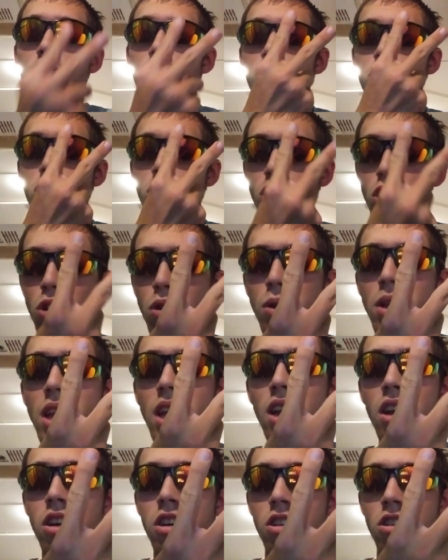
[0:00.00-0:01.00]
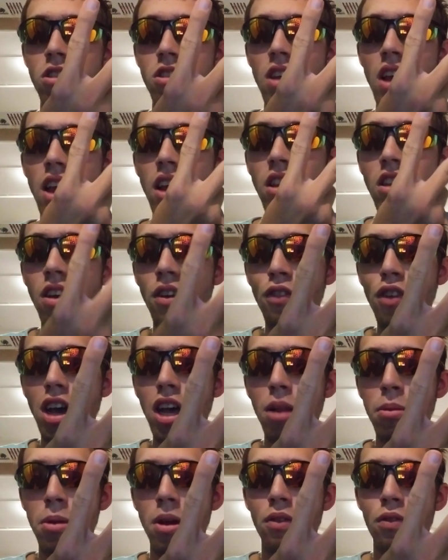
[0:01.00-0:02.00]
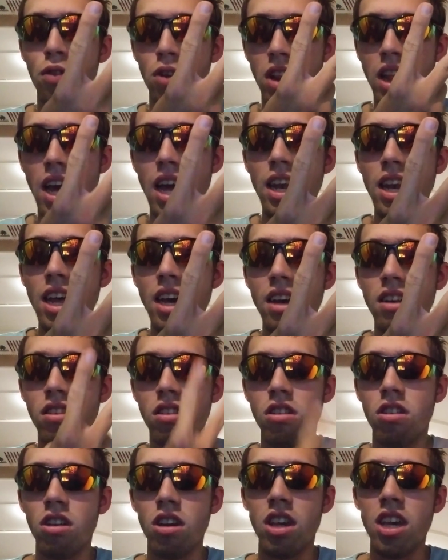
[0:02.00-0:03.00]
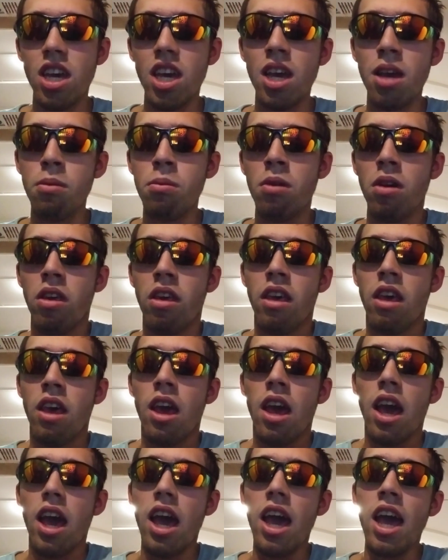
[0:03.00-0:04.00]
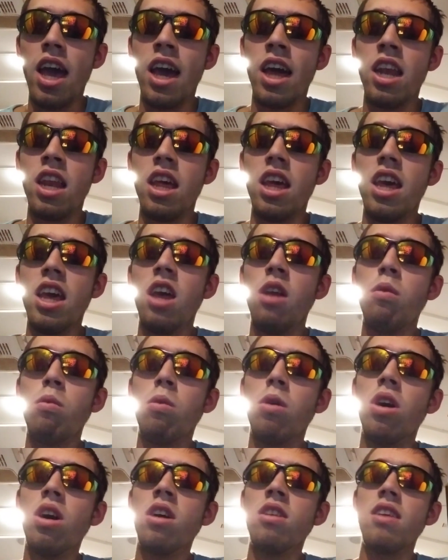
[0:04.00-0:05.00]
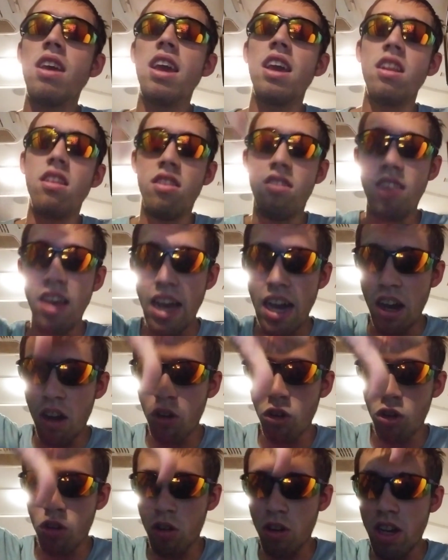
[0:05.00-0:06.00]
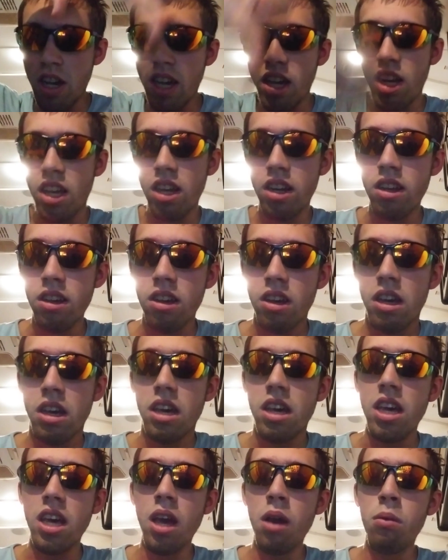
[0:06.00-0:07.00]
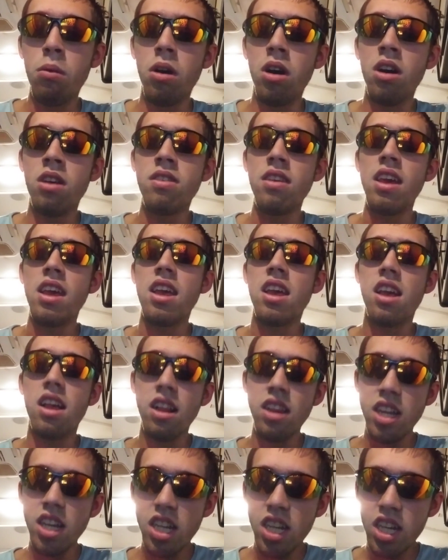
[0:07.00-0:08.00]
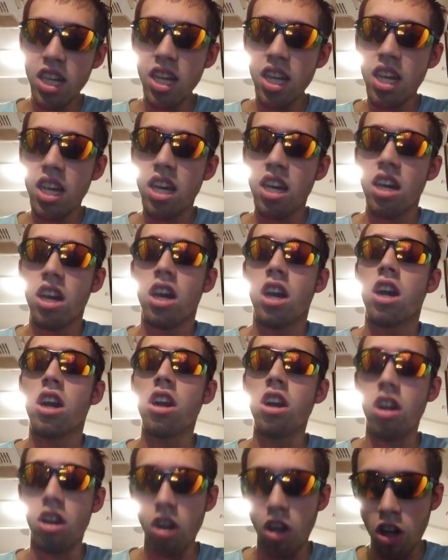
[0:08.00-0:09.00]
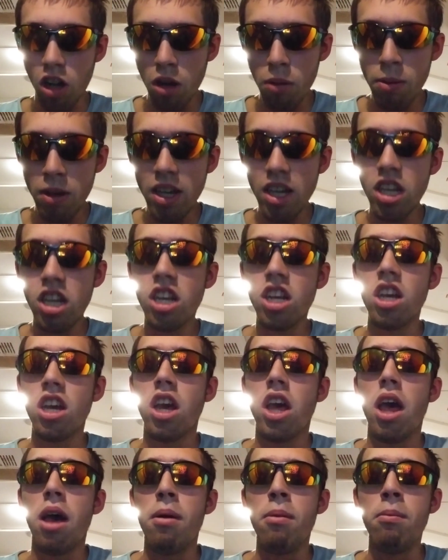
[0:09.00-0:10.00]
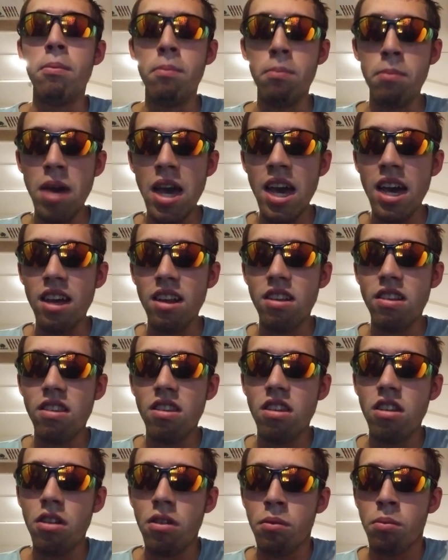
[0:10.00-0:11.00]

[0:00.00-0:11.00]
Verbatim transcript: Two years in development for that NASCAR game, and it was a downgrade. It was a glitchy, garbage mess.